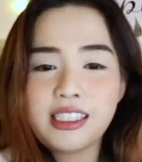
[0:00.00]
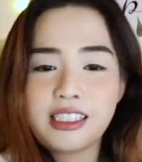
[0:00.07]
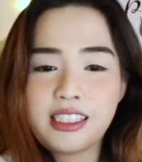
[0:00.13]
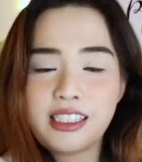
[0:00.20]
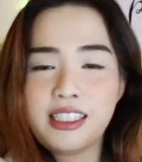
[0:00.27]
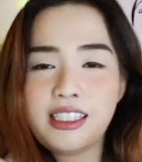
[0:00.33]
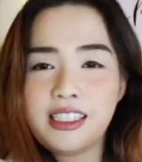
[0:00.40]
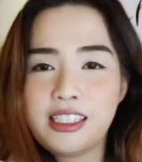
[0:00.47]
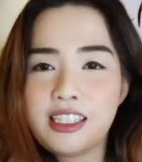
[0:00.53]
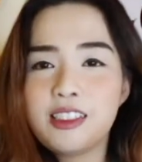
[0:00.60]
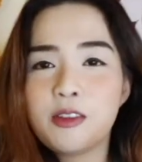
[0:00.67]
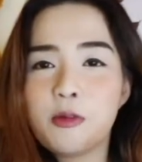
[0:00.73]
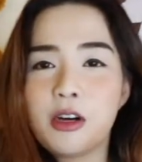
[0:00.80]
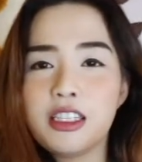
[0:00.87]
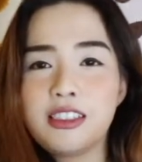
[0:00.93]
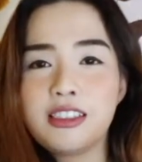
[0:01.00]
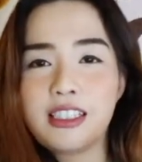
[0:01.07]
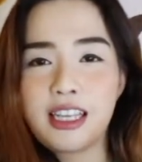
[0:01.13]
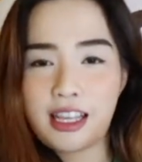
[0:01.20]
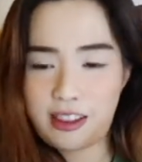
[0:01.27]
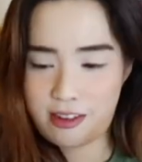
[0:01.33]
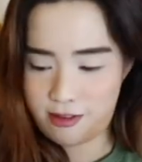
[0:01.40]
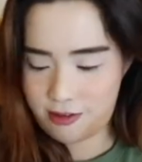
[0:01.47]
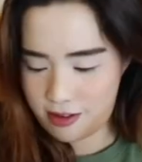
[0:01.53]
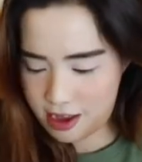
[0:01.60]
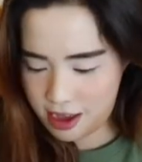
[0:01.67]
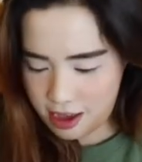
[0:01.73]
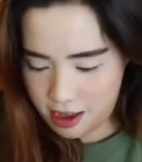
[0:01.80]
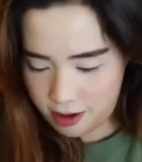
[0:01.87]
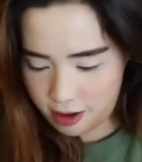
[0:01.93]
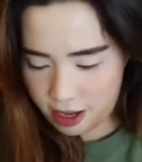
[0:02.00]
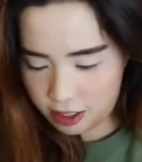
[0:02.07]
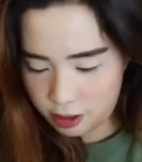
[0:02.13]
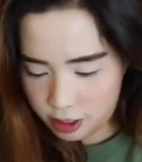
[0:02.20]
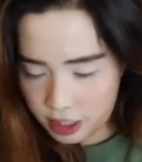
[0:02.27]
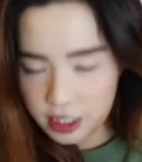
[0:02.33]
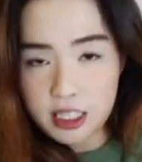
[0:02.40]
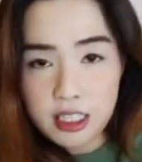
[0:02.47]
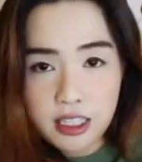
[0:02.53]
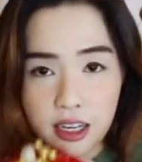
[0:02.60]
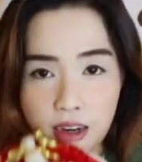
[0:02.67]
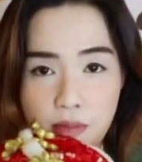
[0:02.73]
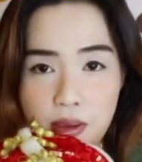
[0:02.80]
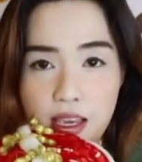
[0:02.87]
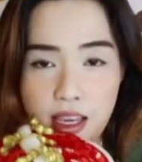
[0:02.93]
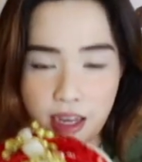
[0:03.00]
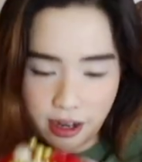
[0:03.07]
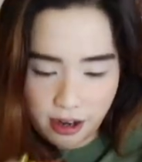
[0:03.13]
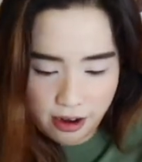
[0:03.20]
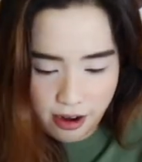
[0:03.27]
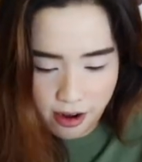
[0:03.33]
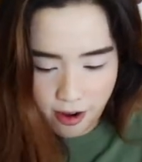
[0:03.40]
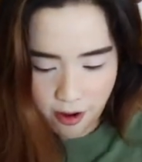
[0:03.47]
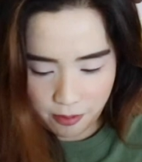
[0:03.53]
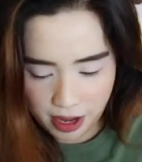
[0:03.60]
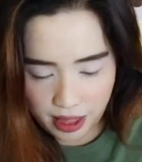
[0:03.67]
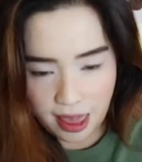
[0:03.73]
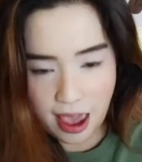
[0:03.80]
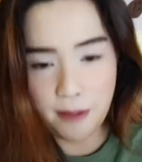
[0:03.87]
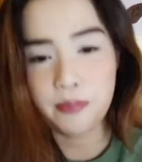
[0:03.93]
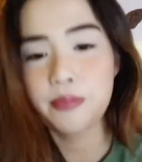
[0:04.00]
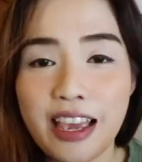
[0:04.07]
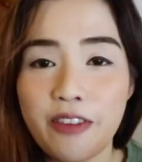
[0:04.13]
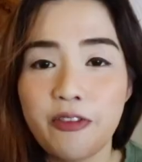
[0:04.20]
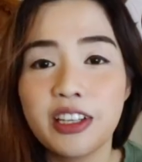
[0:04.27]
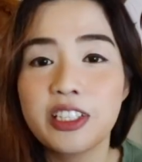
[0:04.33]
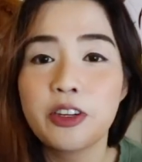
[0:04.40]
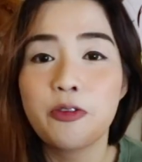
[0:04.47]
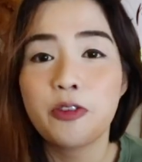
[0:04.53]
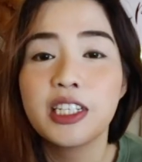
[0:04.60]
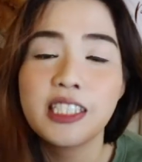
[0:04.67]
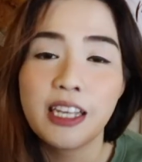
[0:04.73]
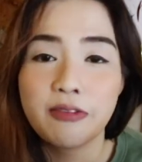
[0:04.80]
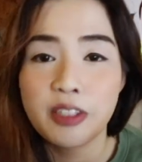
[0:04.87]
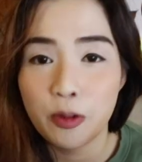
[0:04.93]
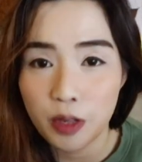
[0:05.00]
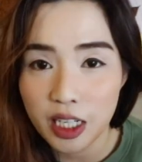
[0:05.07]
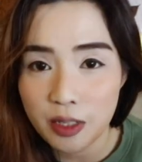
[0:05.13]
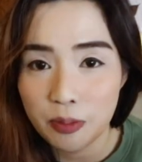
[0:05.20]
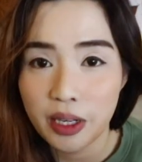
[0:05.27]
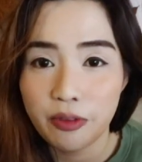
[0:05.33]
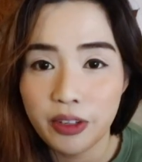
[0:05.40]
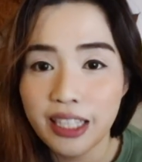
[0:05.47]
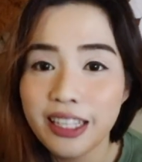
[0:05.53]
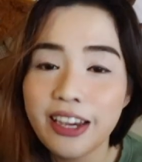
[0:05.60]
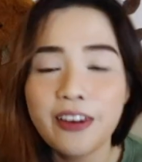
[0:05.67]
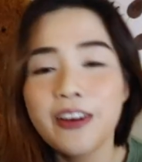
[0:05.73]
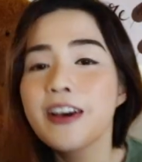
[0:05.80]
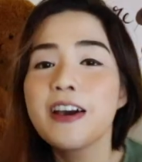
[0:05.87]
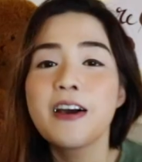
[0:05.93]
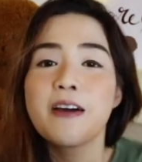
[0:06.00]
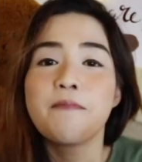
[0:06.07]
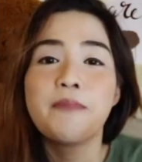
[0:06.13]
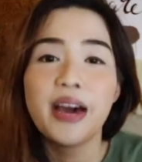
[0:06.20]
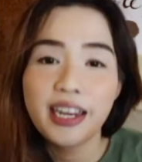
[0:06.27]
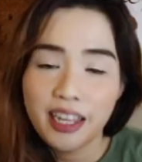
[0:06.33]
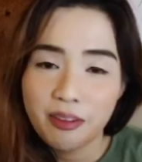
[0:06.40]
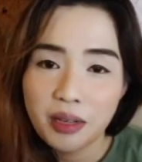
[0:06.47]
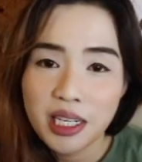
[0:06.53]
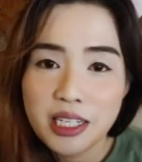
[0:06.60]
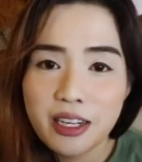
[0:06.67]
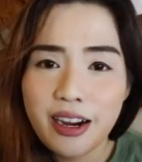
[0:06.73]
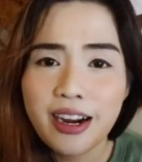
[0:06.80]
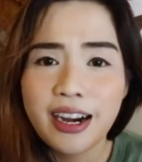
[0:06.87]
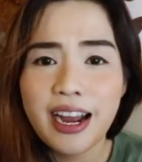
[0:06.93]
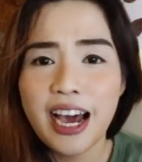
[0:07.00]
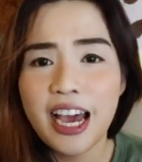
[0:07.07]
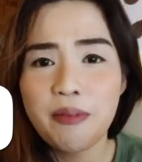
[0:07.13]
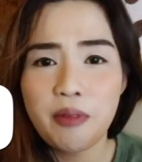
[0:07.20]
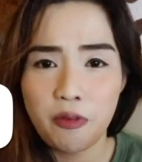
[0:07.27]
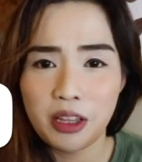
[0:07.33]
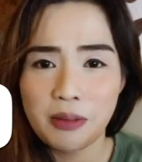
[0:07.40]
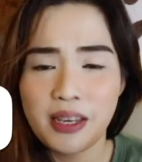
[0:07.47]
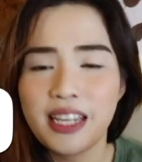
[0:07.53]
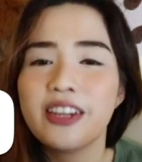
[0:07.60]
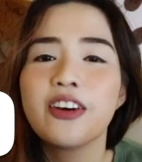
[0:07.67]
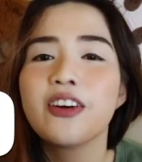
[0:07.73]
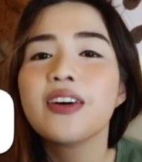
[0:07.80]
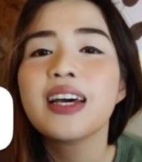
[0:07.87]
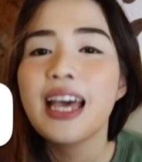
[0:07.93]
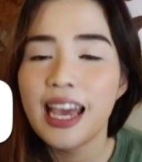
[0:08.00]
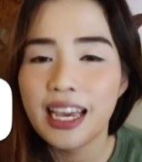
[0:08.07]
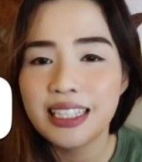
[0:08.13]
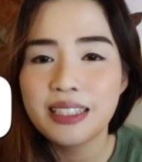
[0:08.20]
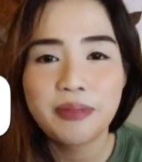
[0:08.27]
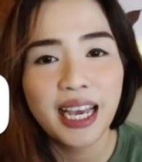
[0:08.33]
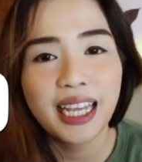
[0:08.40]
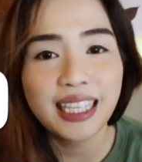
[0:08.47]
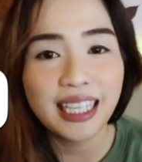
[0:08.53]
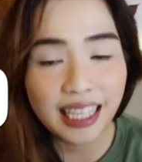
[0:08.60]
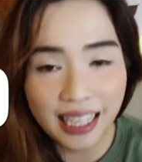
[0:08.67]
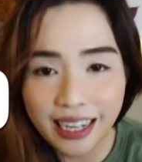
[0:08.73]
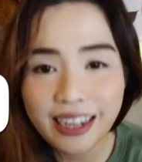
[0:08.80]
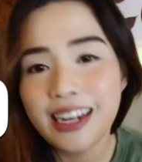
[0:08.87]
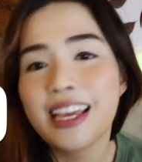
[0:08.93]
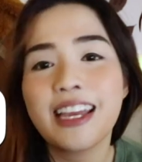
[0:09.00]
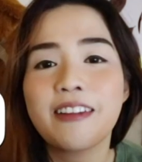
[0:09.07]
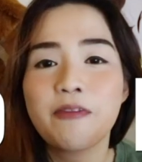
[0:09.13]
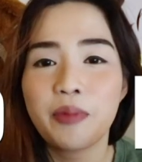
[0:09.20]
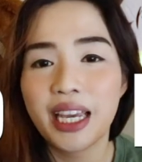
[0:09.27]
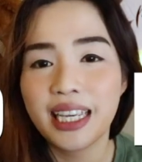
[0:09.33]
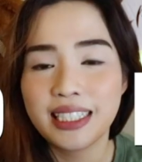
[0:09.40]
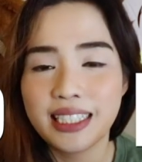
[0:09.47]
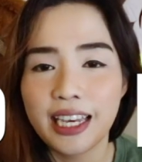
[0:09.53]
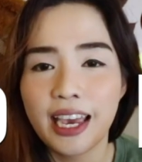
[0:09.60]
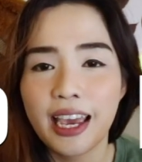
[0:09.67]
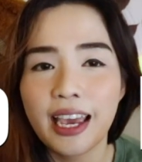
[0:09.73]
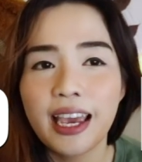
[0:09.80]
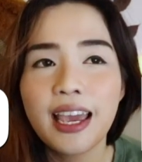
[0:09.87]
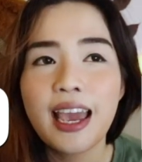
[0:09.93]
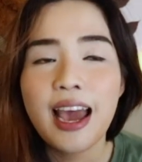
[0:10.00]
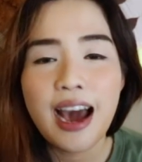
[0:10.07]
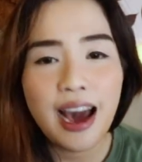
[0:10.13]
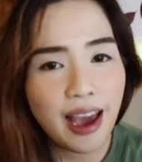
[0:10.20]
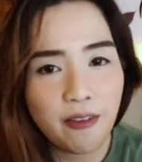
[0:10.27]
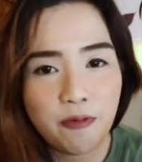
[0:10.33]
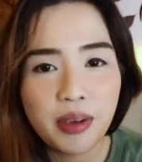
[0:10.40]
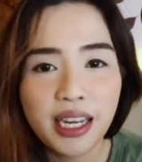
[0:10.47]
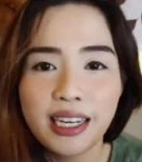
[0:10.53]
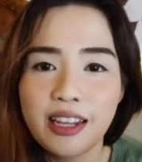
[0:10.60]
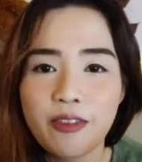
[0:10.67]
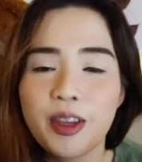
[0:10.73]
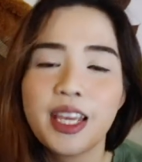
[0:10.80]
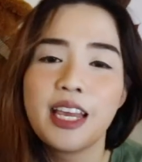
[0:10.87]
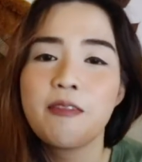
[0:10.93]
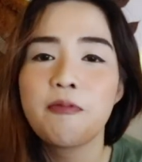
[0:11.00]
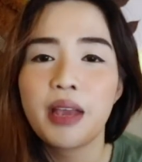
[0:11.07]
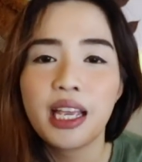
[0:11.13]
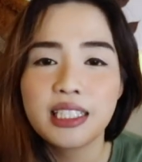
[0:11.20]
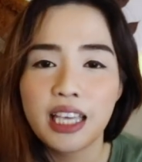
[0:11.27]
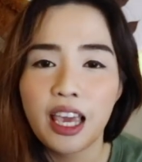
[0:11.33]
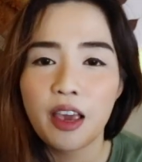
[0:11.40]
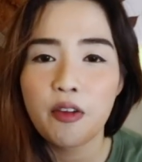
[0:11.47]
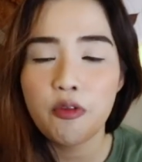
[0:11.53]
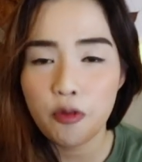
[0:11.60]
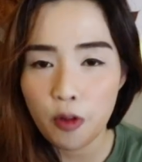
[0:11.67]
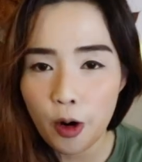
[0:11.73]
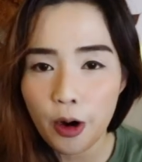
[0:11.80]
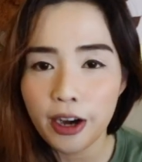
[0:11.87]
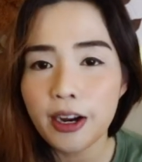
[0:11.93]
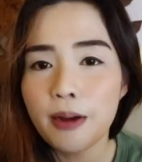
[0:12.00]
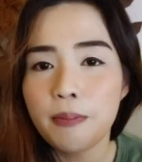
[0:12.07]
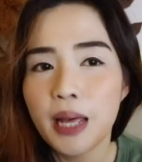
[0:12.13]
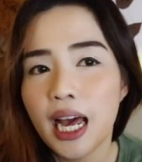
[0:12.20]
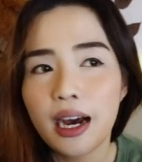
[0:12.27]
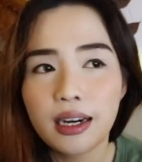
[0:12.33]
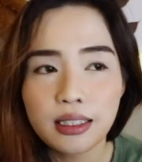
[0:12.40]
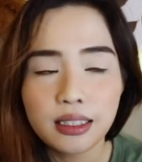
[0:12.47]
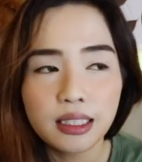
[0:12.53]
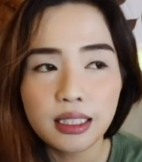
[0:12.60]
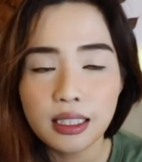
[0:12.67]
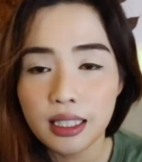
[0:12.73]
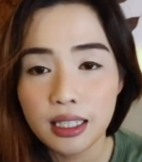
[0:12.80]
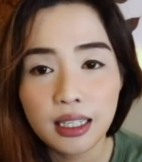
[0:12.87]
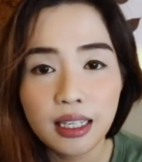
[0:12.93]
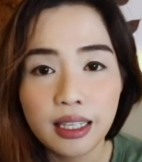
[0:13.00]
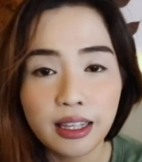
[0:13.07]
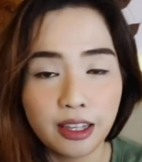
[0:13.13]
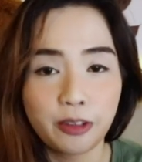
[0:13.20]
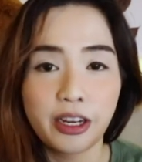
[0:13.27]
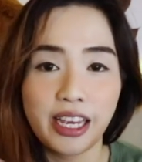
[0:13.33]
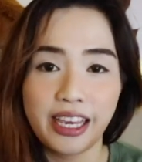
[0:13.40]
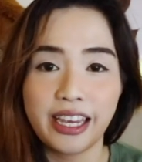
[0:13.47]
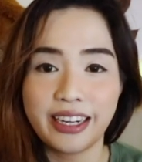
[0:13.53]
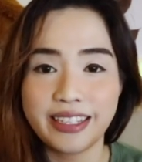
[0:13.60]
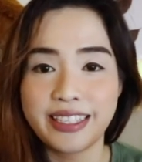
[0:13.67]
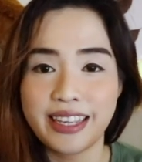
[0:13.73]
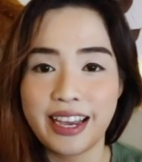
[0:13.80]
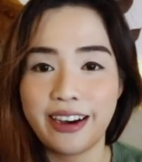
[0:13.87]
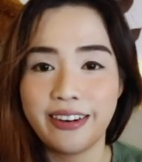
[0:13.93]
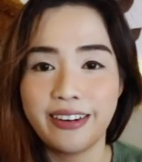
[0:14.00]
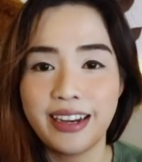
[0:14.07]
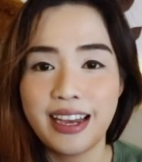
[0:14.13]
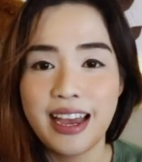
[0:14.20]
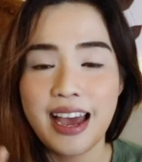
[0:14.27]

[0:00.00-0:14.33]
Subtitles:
She doesn't want to say hello. Okay, so she's just gonna be here on my lap. If it's your first time to watch my video, my name is Char. I'm a Filipino expat here in Beijing. I've been living in Beijing for about 3 years now.